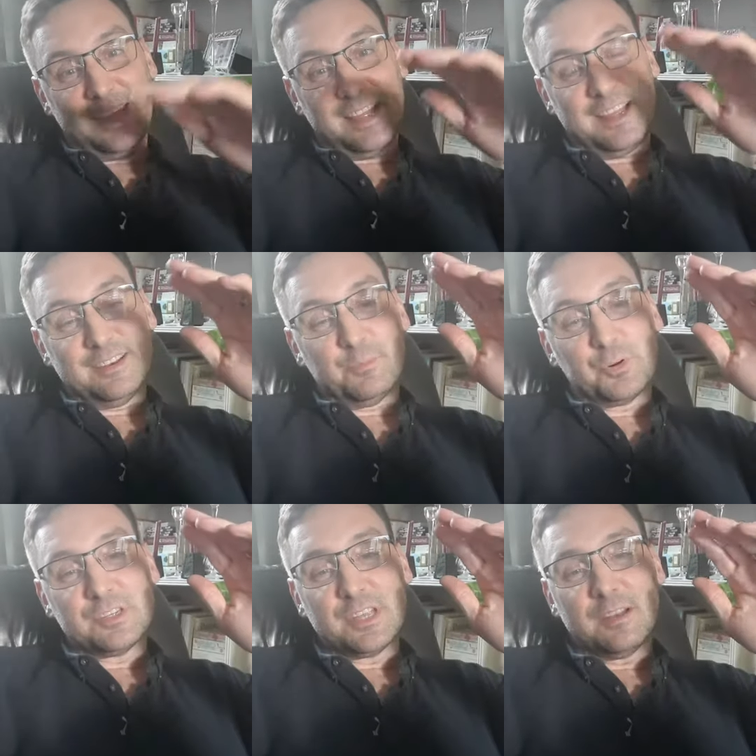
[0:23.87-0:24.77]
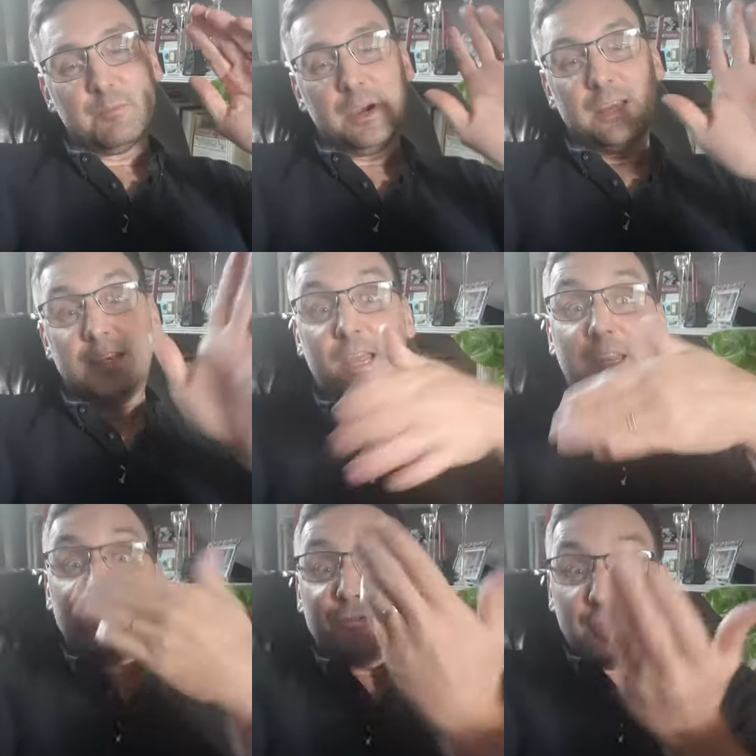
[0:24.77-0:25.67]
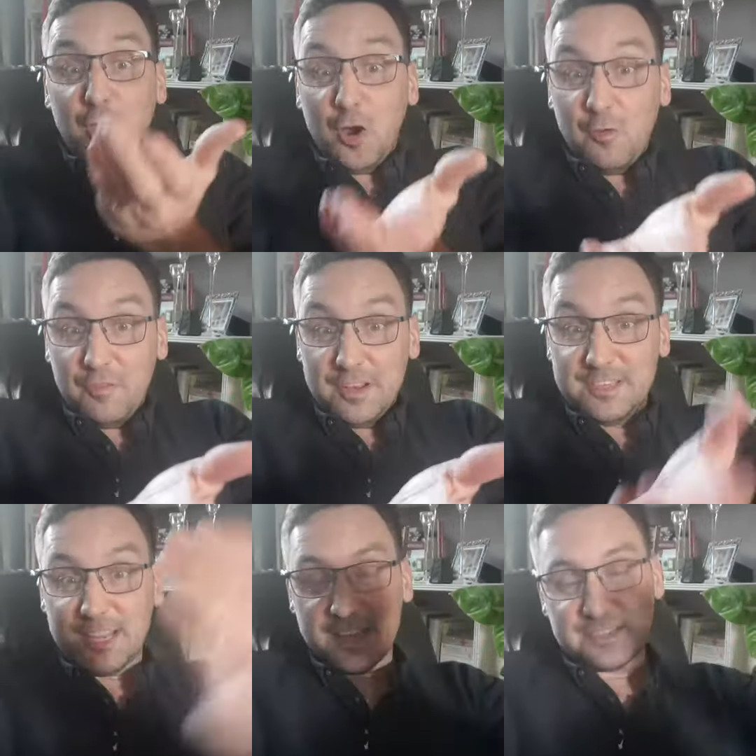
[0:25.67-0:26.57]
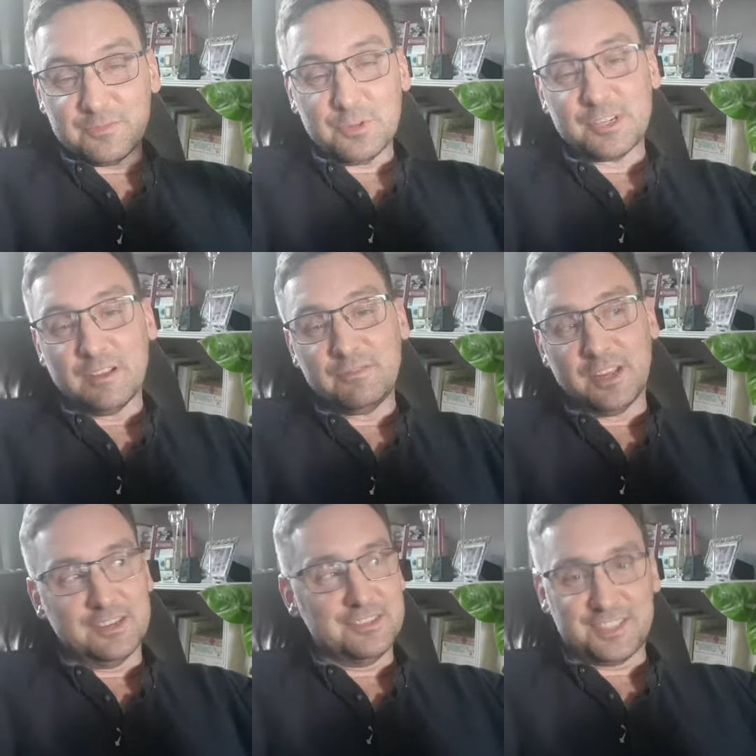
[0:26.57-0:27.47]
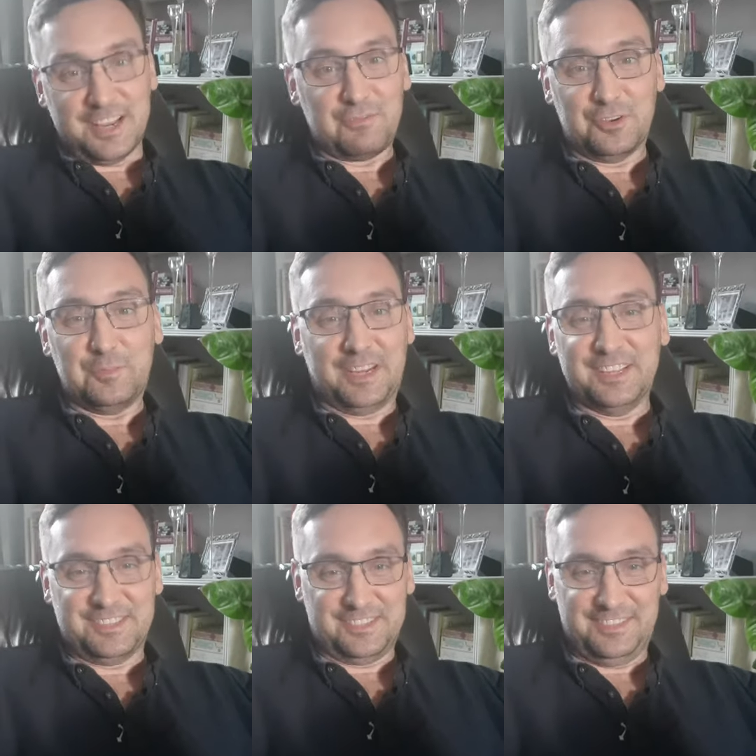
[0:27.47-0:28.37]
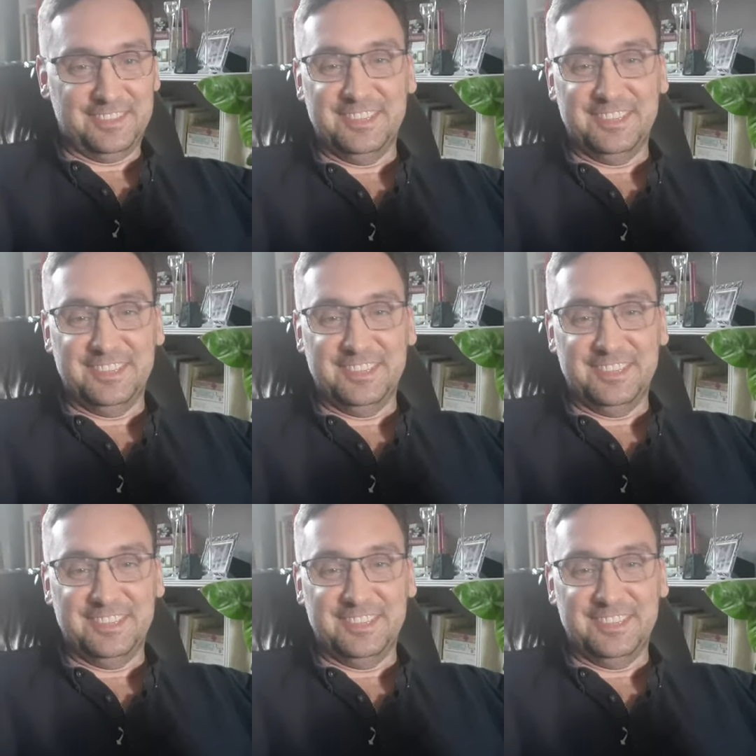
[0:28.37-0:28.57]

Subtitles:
and present my negative COVID test, which I've done several because